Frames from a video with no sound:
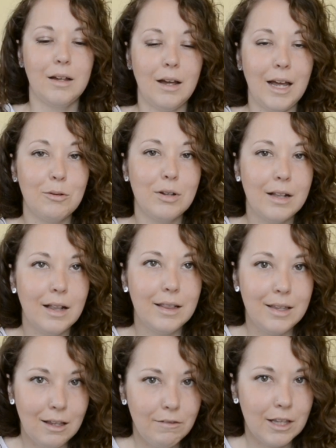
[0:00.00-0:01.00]
I will
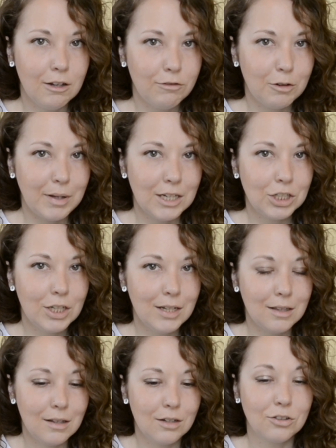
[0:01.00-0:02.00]
leave the information
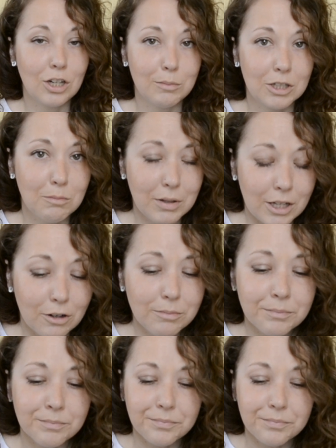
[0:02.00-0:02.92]
in the description below.